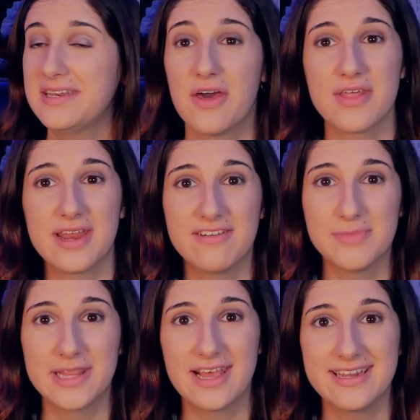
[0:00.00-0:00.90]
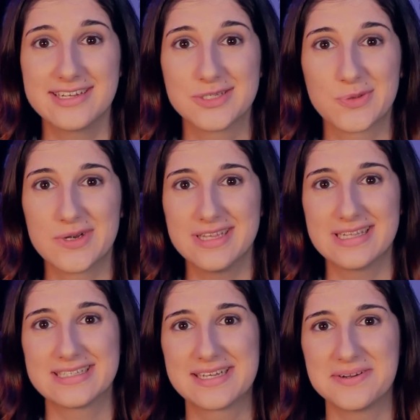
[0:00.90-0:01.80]
Now that I have my lighting sorted,
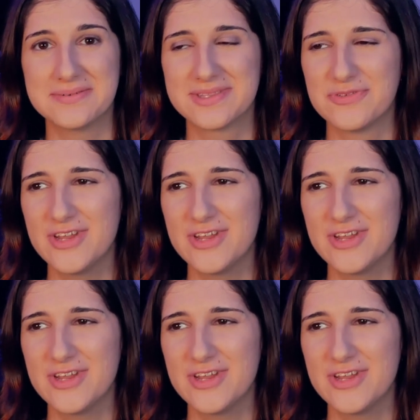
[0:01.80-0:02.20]
let's get on with the